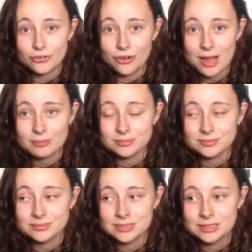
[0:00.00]
crime
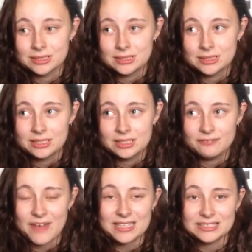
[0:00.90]

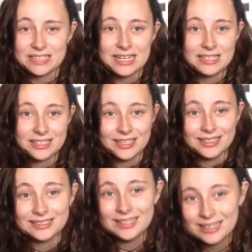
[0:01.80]

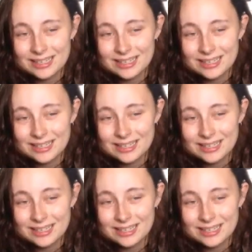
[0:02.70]
fascination.